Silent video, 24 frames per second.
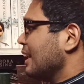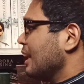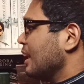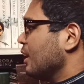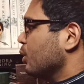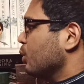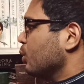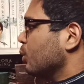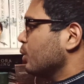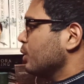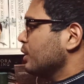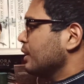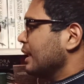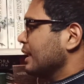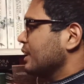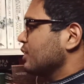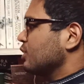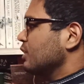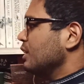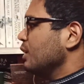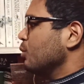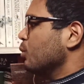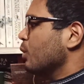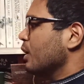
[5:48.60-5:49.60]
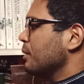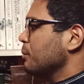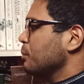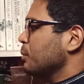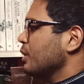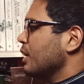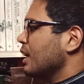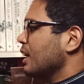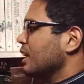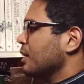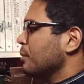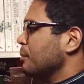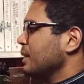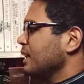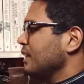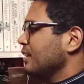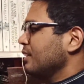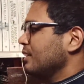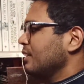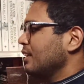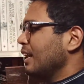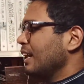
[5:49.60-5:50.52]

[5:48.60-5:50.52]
I own actually one Murakami.